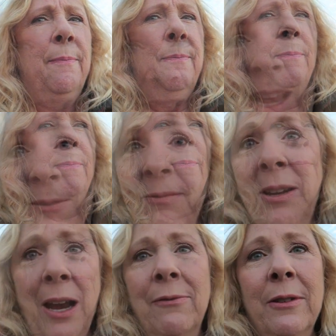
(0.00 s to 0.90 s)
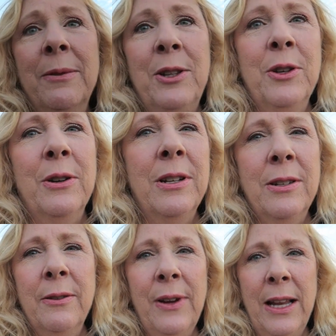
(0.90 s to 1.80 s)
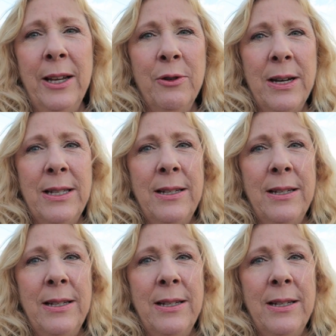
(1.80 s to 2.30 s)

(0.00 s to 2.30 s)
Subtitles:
and then cover it with dirt. So if anything tries